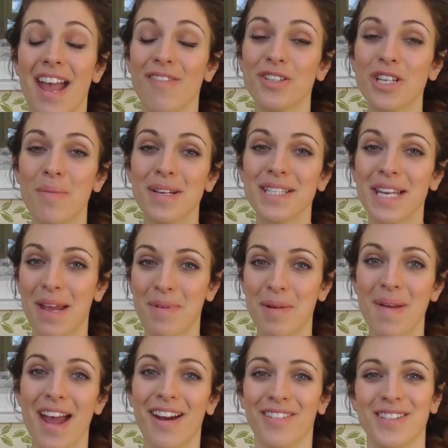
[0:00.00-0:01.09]
Every time I stay at my
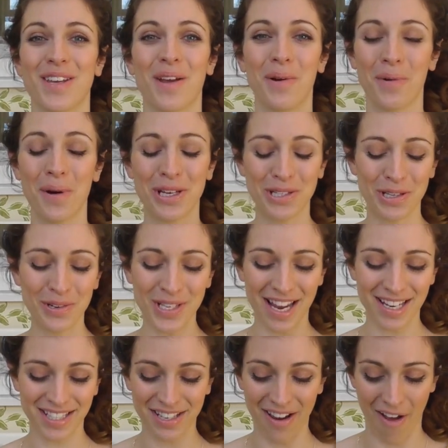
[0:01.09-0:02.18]
parents, I always use
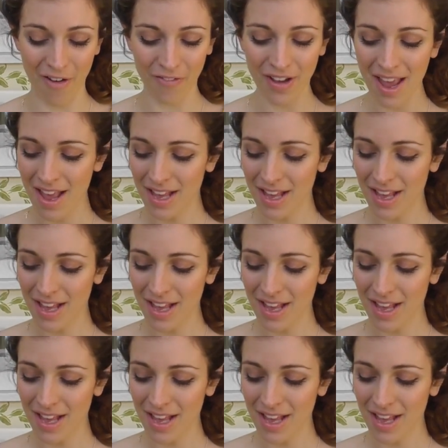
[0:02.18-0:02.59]
her stuff.